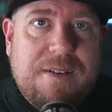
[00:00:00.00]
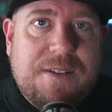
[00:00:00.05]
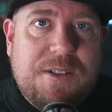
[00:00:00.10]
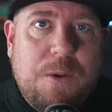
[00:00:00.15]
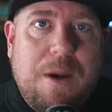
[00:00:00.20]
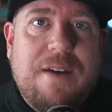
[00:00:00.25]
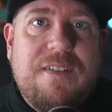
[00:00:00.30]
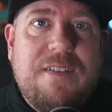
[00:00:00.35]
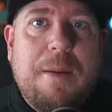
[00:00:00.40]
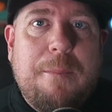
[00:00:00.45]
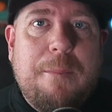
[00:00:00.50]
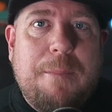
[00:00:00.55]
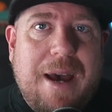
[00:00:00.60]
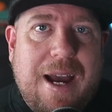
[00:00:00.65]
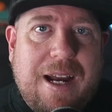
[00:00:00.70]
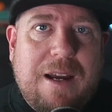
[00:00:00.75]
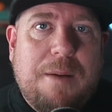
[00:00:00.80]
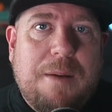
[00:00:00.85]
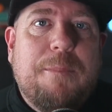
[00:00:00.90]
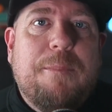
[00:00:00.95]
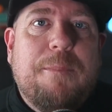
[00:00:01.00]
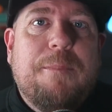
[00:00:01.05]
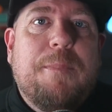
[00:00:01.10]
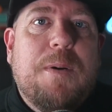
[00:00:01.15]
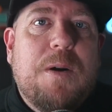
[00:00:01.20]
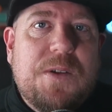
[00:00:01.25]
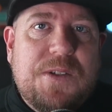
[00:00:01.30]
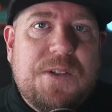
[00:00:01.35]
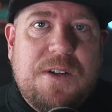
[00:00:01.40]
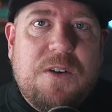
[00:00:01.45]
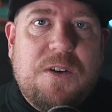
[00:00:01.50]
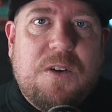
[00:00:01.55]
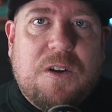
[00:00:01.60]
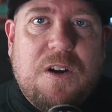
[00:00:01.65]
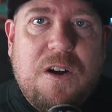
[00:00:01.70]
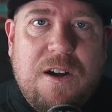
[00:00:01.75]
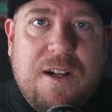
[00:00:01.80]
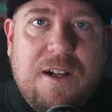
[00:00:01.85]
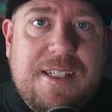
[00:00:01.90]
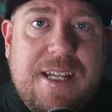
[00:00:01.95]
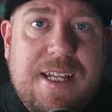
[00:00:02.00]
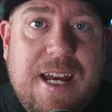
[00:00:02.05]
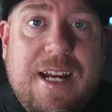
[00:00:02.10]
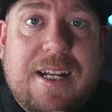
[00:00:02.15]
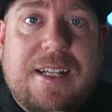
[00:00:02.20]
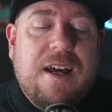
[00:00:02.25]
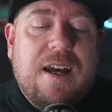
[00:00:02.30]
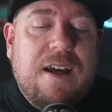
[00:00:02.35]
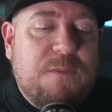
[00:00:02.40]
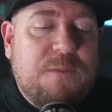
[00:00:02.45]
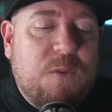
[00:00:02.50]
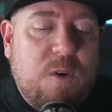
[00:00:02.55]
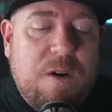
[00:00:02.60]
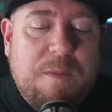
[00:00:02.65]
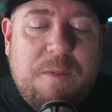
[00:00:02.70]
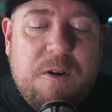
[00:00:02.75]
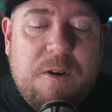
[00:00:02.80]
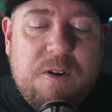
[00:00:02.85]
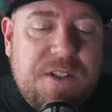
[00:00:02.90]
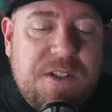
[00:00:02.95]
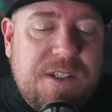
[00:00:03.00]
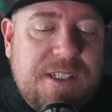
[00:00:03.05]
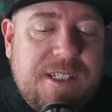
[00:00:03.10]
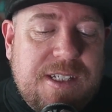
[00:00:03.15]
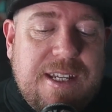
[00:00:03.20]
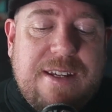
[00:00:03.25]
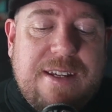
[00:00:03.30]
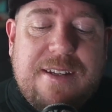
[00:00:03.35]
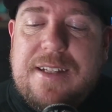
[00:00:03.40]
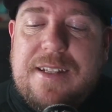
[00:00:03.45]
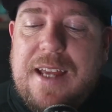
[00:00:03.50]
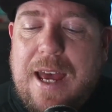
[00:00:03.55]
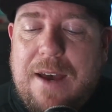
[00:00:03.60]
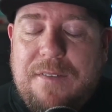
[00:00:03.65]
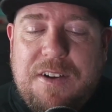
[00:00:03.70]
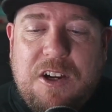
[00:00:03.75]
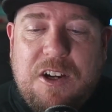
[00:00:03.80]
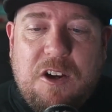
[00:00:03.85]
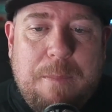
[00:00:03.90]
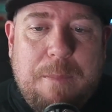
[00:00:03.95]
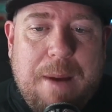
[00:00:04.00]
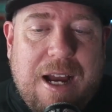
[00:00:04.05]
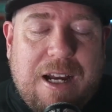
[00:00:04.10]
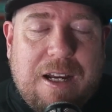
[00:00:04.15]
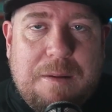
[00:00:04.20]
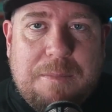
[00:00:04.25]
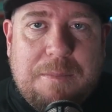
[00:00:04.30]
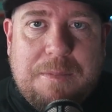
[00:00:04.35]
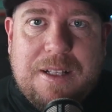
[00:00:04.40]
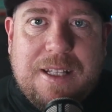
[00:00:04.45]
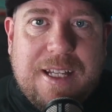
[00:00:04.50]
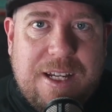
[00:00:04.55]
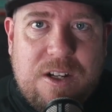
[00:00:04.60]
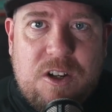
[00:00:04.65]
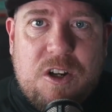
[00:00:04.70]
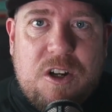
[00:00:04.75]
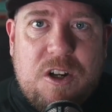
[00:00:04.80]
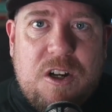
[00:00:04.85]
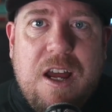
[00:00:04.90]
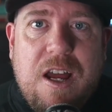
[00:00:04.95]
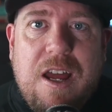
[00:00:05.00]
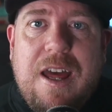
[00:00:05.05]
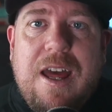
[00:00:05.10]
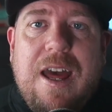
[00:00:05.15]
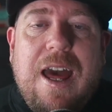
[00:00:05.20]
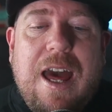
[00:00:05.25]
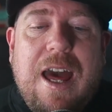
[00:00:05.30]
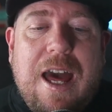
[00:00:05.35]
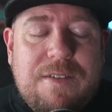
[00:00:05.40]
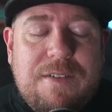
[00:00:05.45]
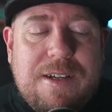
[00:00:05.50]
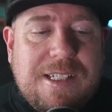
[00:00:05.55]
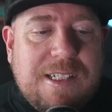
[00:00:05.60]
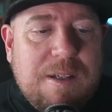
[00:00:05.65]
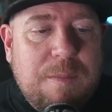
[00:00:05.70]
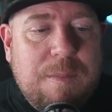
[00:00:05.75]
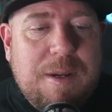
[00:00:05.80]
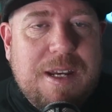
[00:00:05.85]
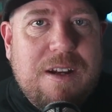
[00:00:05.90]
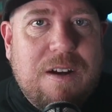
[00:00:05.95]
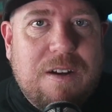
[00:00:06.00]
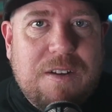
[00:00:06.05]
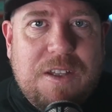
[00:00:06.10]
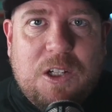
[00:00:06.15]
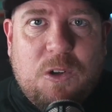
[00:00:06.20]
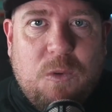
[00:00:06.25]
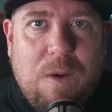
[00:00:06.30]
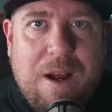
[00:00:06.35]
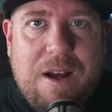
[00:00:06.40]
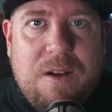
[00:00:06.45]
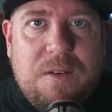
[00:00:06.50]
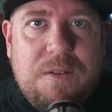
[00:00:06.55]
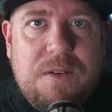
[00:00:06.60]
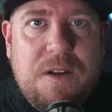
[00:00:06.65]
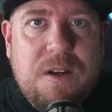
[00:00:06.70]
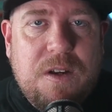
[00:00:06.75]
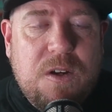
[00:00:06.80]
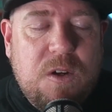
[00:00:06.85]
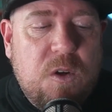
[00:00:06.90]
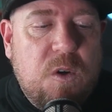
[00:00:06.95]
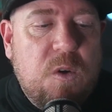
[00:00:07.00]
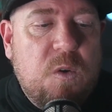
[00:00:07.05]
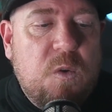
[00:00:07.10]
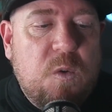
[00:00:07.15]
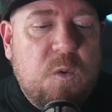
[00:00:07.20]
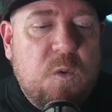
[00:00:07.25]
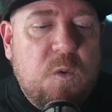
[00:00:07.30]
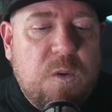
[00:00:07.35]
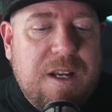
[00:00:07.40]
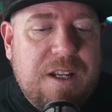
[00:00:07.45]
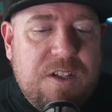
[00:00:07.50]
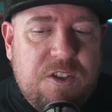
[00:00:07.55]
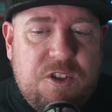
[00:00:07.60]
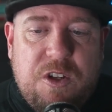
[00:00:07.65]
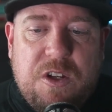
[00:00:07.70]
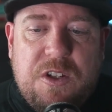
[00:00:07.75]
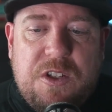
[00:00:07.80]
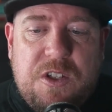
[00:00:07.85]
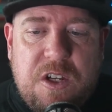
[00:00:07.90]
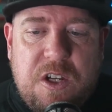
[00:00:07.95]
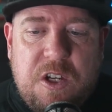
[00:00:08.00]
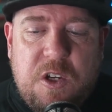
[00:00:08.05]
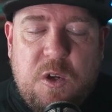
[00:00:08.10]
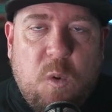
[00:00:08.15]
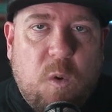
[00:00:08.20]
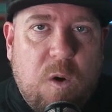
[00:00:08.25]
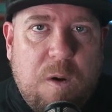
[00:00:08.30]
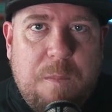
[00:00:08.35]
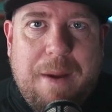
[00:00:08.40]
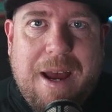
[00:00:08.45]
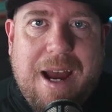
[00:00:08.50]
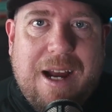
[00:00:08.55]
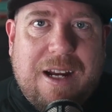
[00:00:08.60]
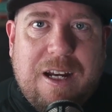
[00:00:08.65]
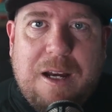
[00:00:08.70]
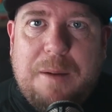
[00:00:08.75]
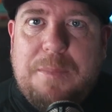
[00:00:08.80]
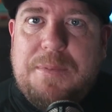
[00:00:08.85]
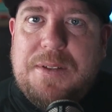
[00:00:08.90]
So having a backup person or contact for emergencies, having your backup cleaner, having somebody on the ground who is just your backup